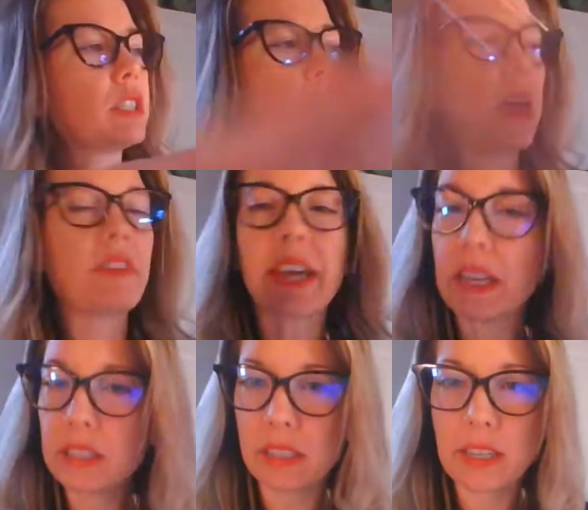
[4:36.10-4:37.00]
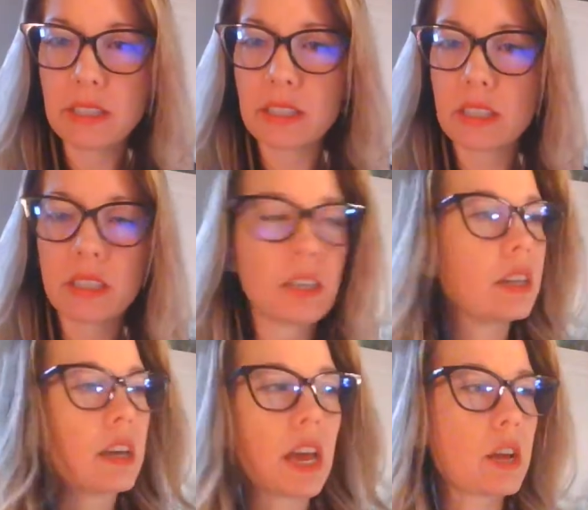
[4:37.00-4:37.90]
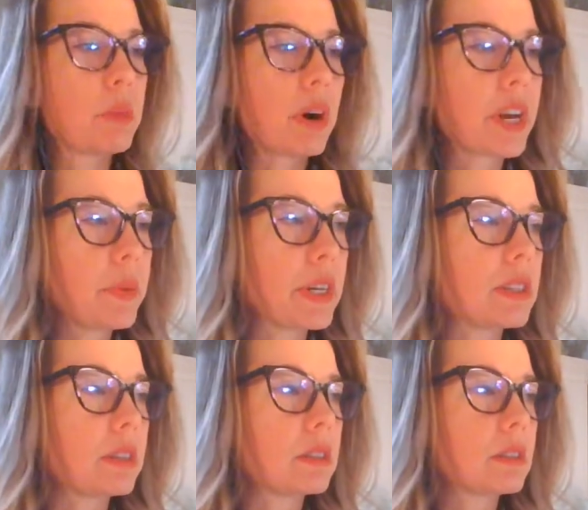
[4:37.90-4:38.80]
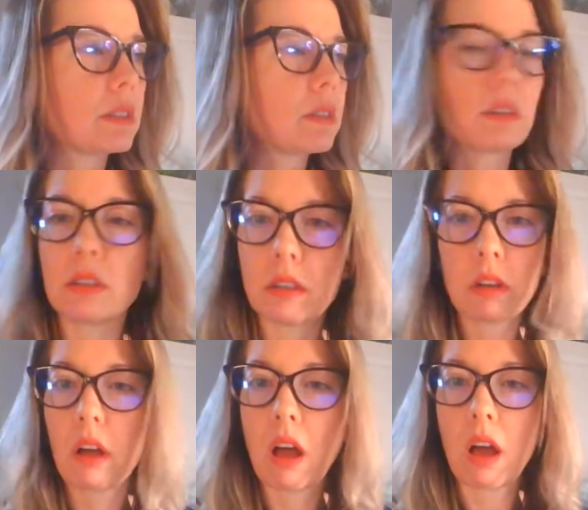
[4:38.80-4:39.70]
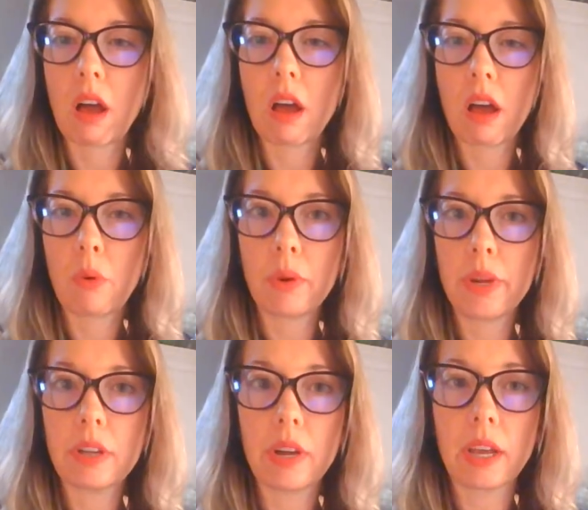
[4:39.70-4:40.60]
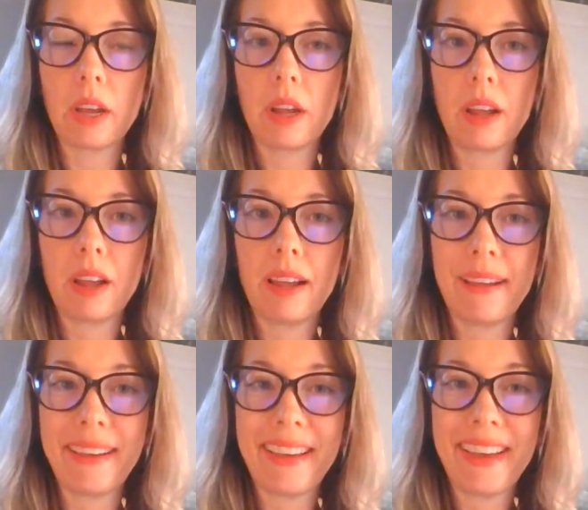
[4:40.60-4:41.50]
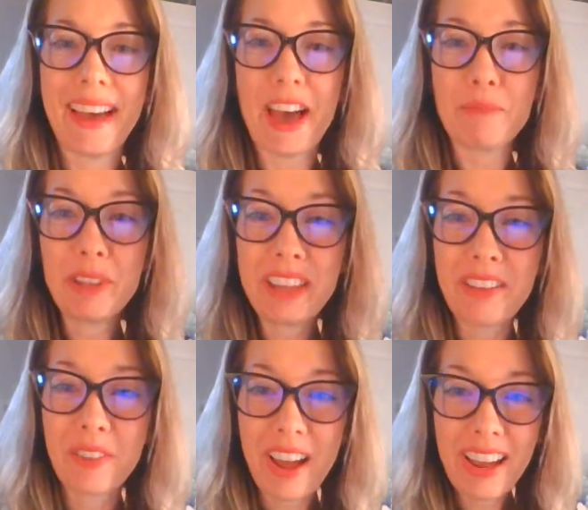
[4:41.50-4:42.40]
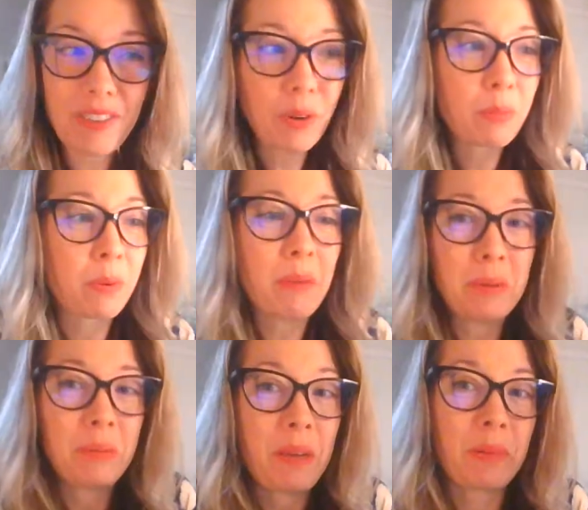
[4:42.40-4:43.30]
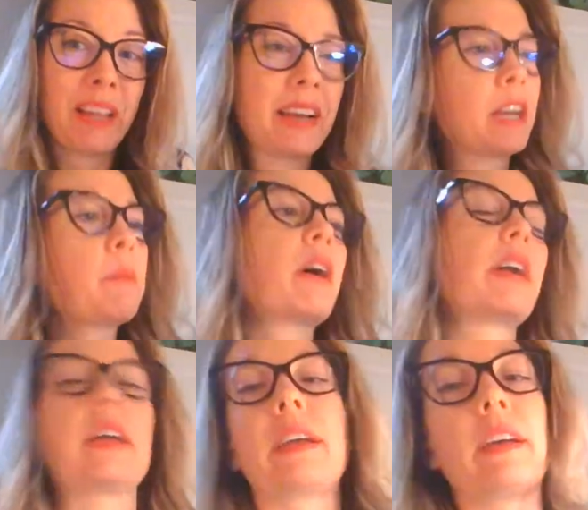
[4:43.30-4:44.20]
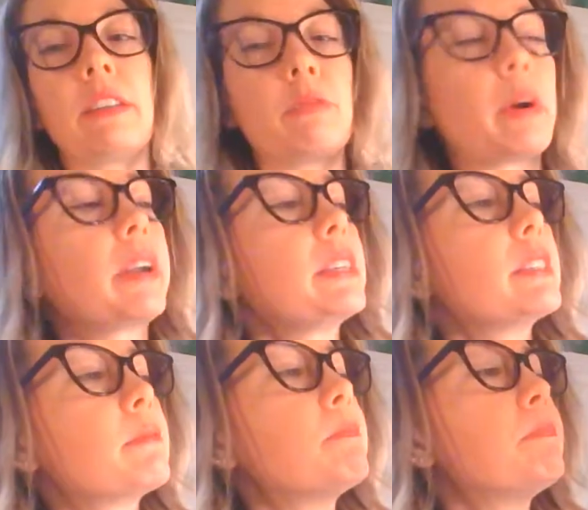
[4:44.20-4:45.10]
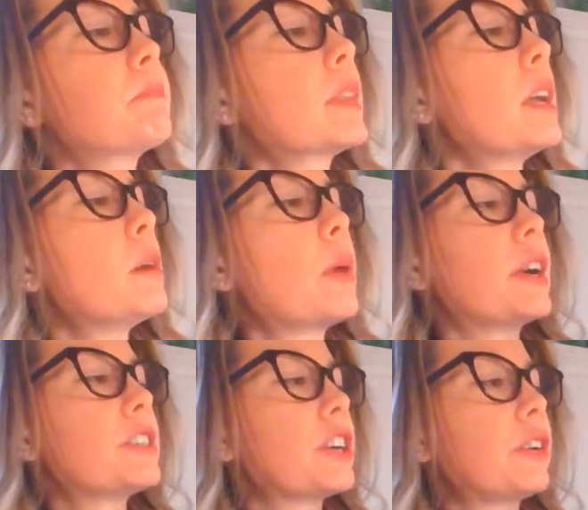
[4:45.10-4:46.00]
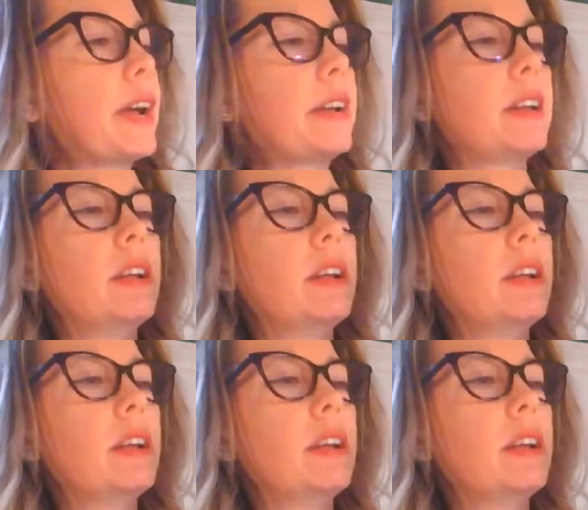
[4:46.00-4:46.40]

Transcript: So we have a guest list and party rentals. What are we doing? Emily, right? We're probably planning a party, and I love parties. Parties are great.